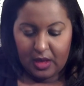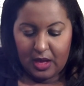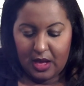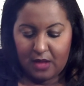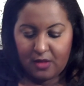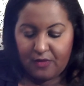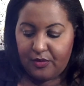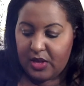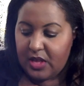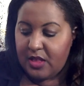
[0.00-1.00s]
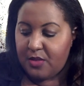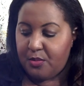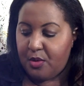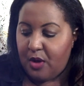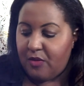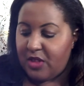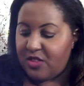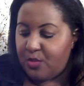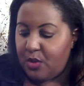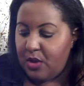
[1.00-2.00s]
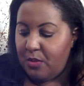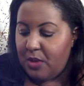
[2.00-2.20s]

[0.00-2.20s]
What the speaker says: At the fees, profit $20.